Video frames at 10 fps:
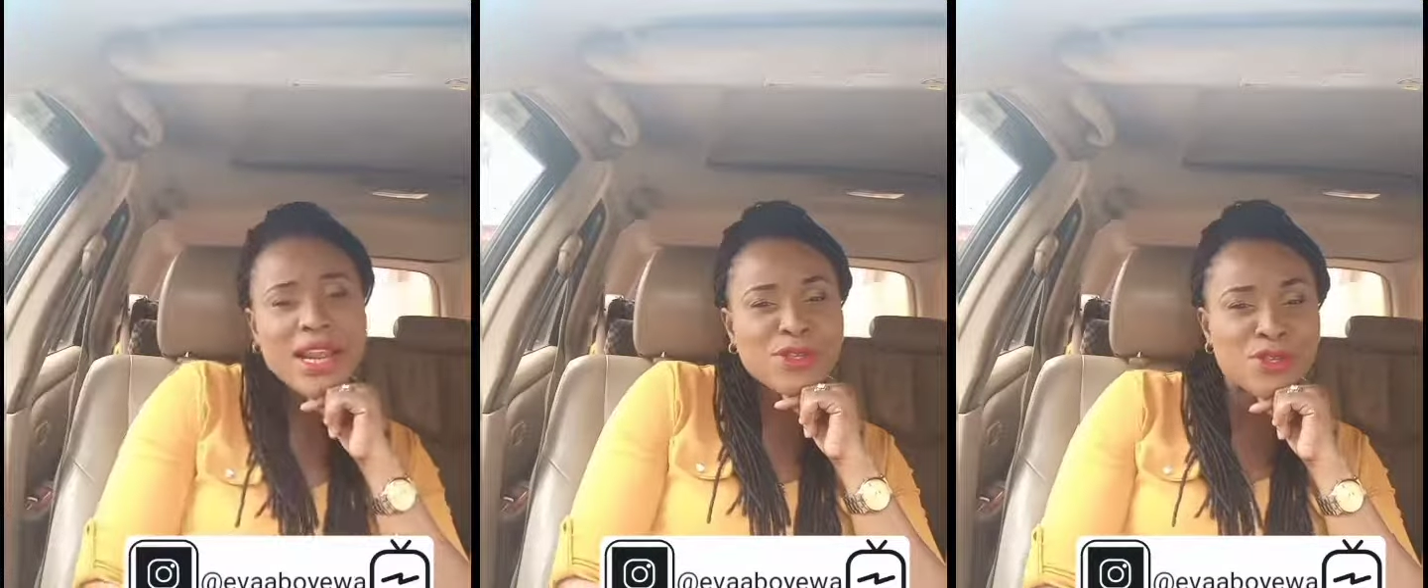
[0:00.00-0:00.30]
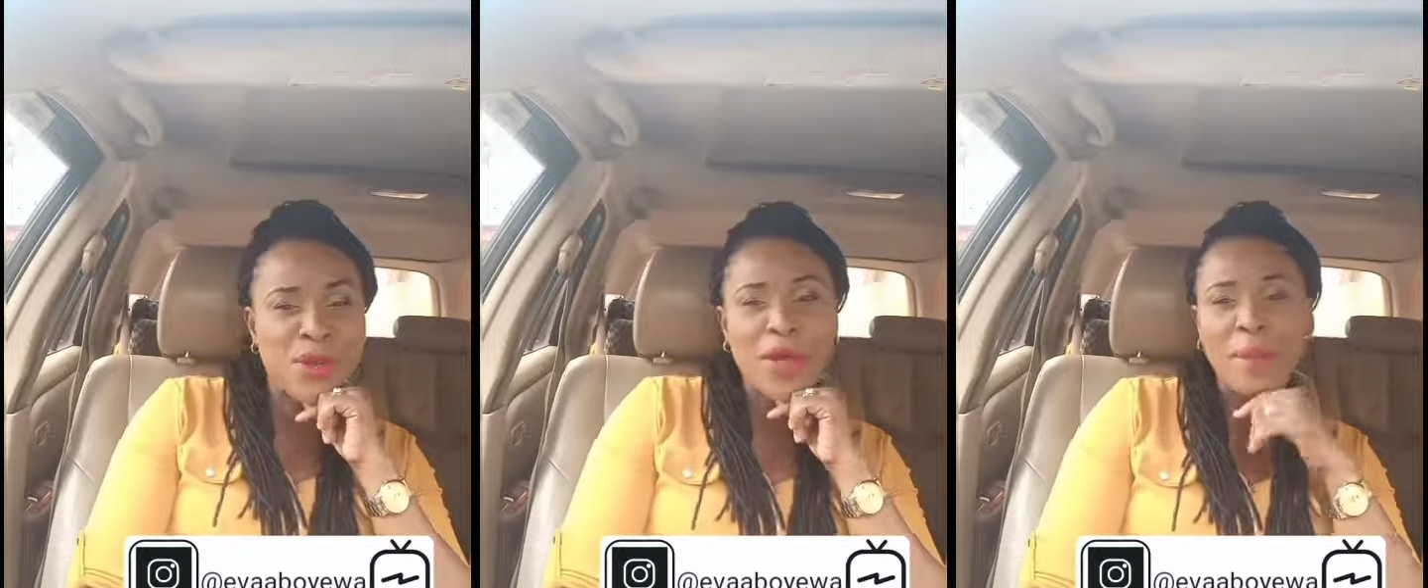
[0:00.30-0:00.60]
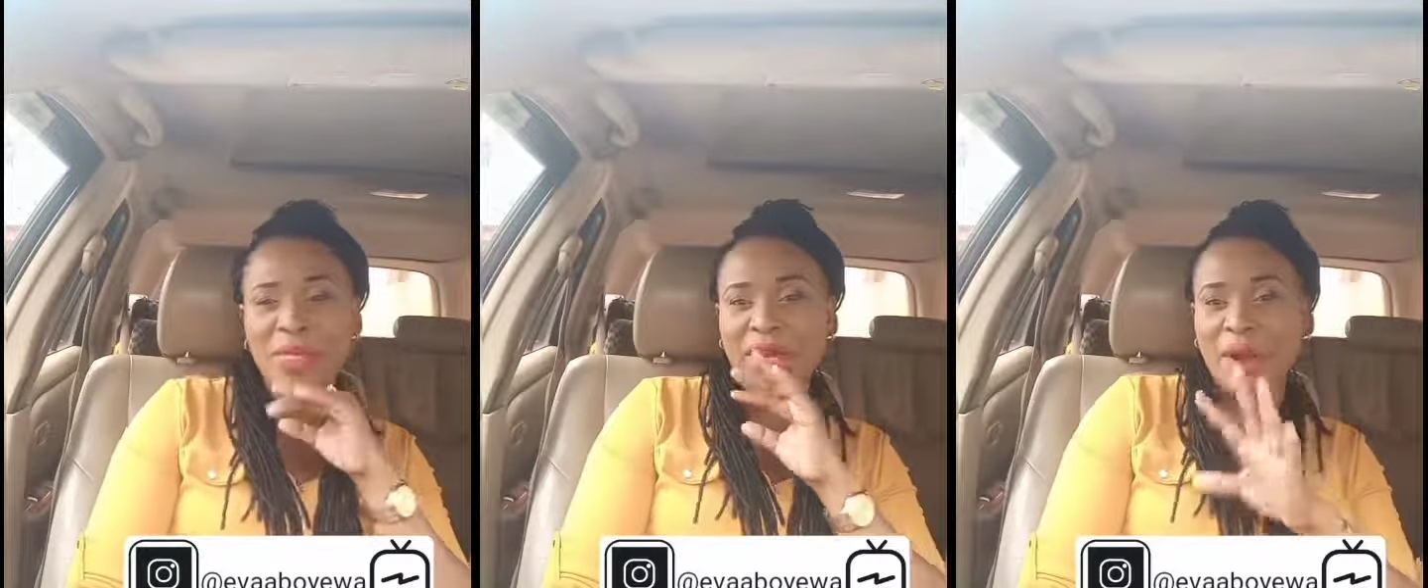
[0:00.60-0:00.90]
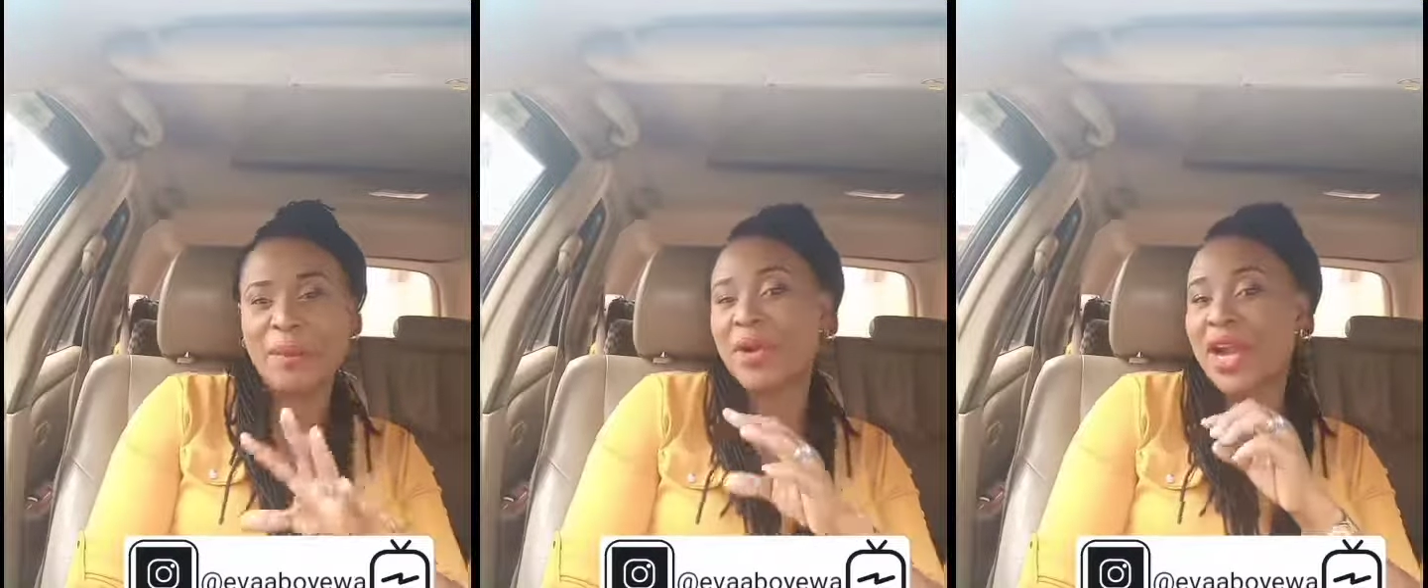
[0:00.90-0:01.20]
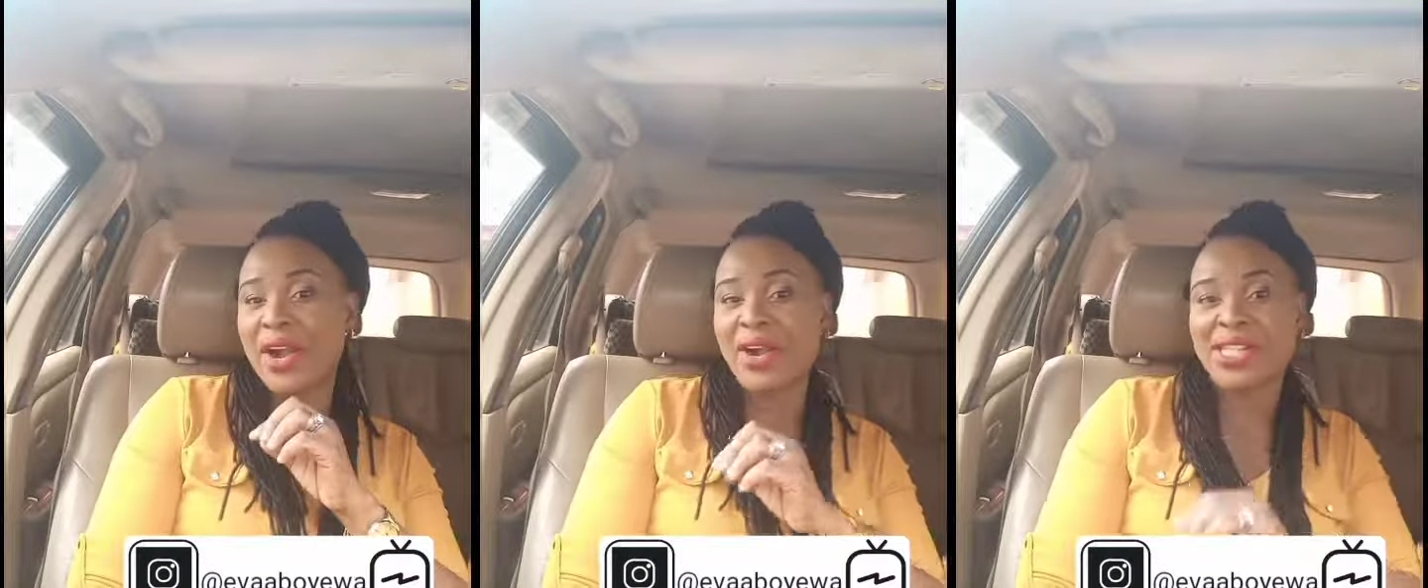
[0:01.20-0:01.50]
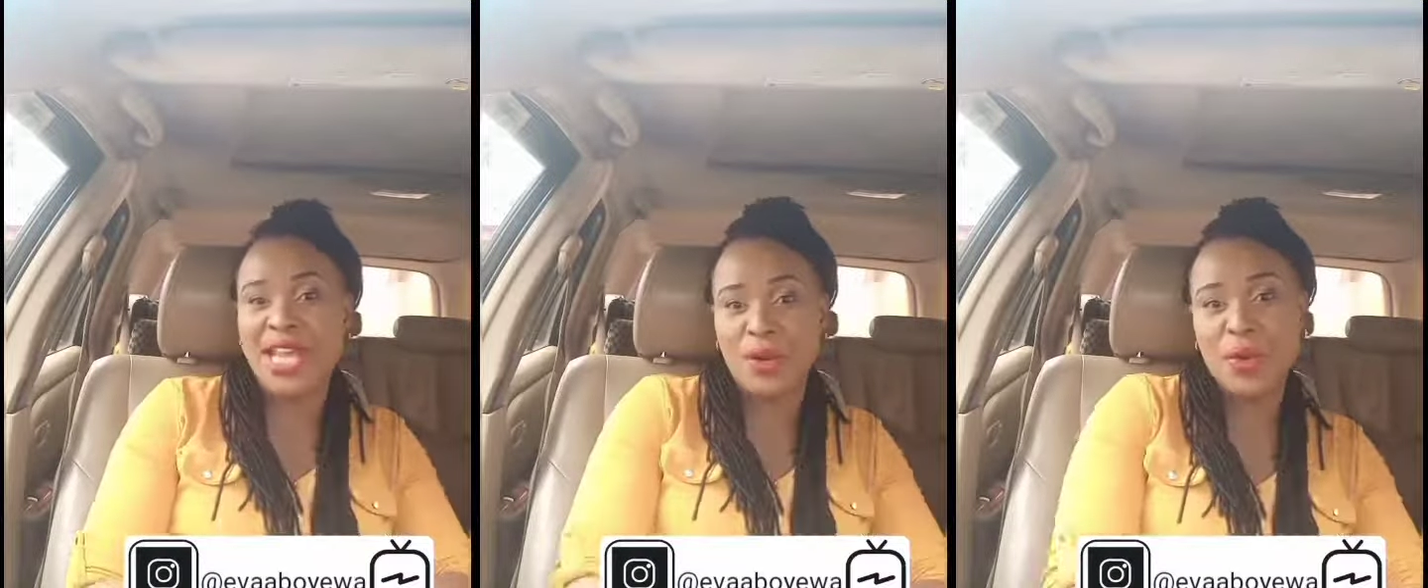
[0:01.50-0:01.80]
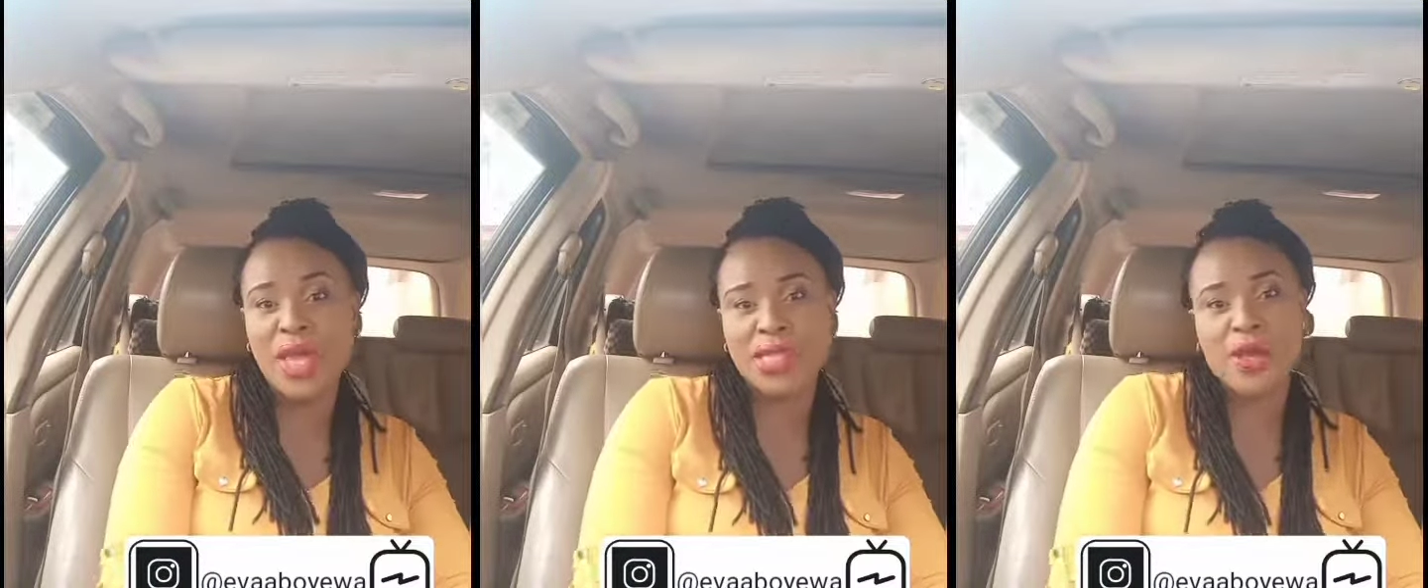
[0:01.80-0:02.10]
Now straight up the grammarian character I don't
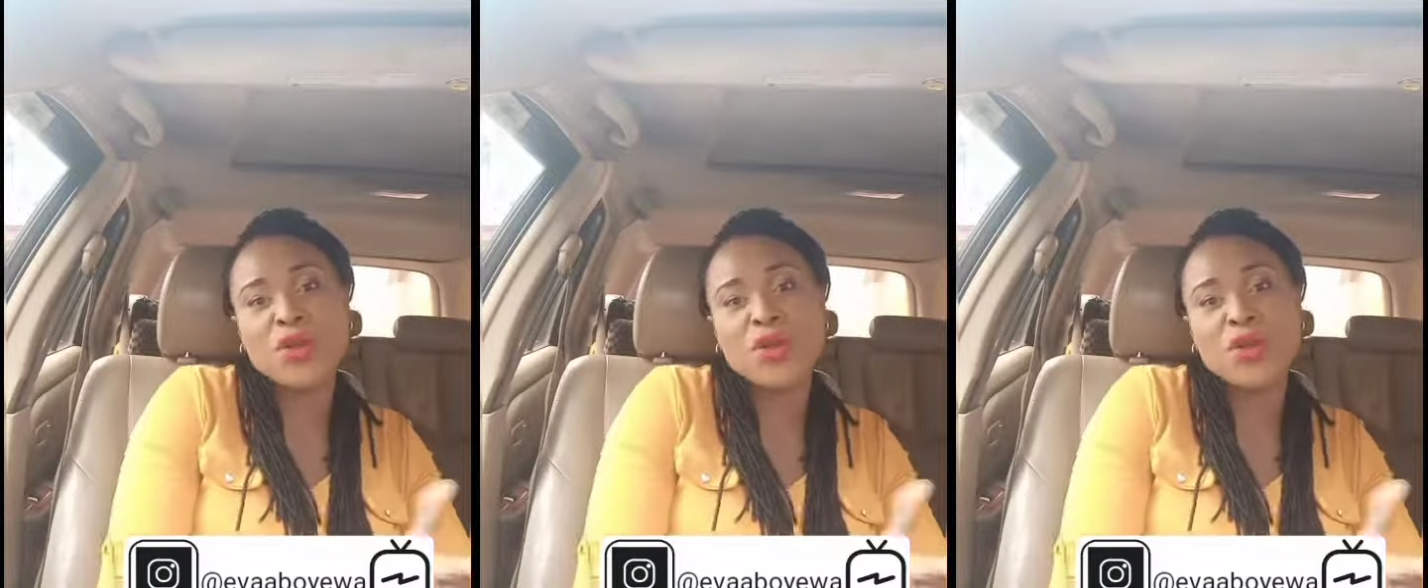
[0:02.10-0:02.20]
enter.